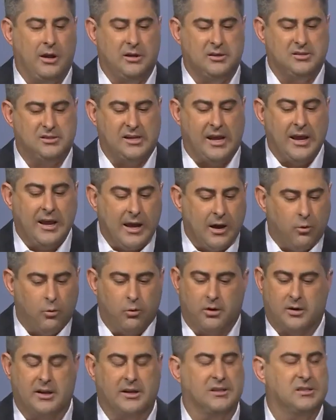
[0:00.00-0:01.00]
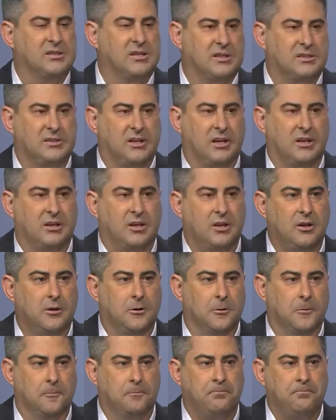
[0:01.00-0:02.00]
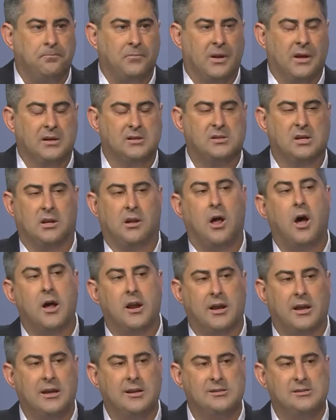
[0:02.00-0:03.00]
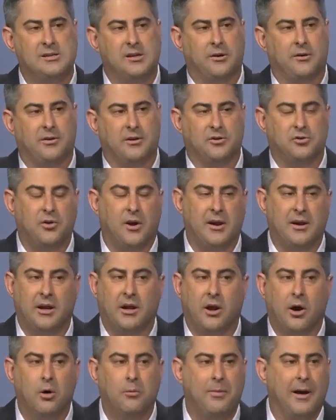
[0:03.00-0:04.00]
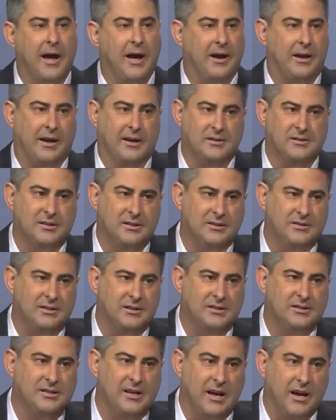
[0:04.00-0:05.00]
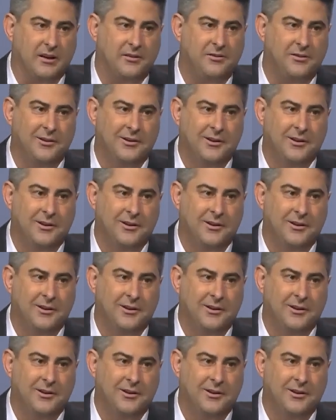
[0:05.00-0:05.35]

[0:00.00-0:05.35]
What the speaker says: Staying at work at 62 is a lot easier than trying to go back at 66.